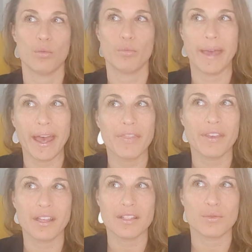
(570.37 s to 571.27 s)
bad
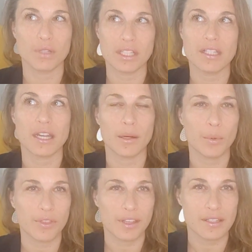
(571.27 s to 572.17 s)
things, really
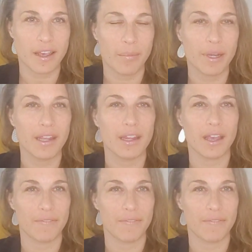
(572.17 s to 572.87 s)
terrible things happening,